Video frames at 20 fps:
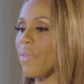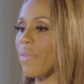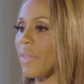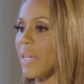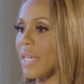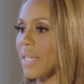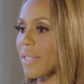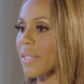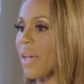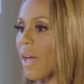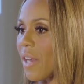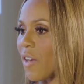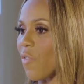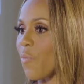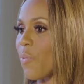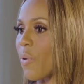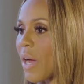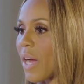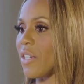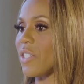these kind
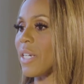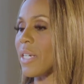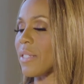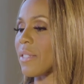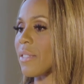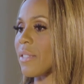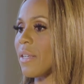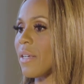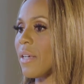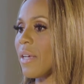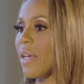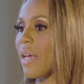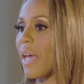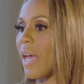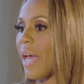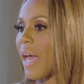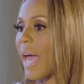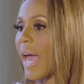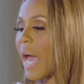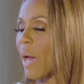of projects
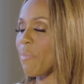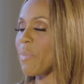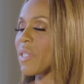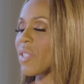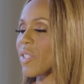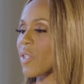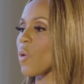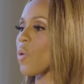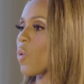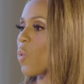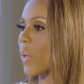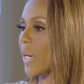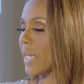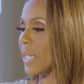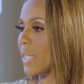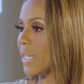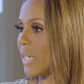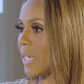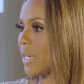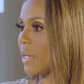happen so
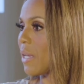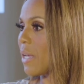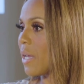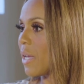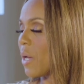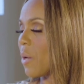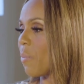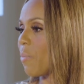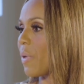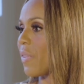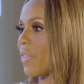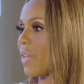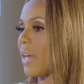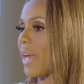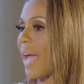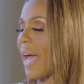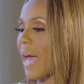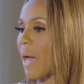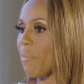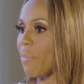quickly, but they
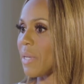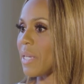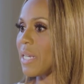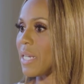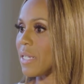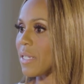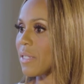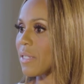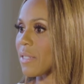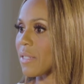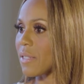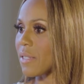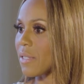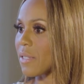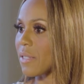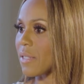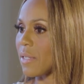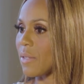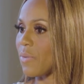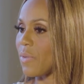happen
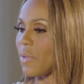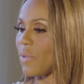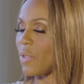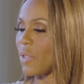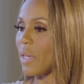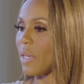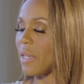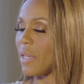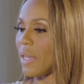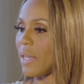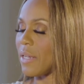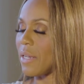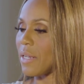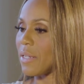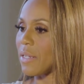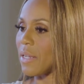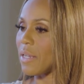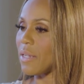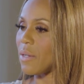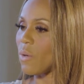
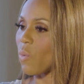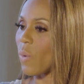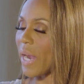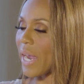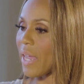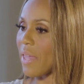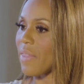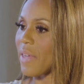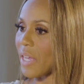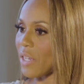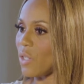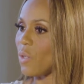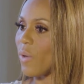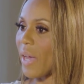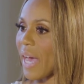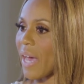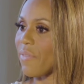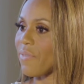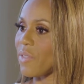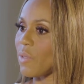in a way that you
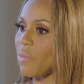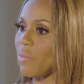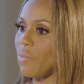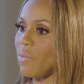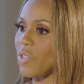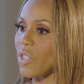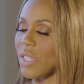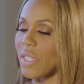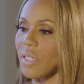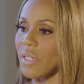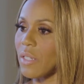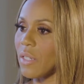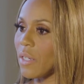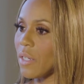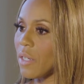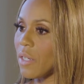have to just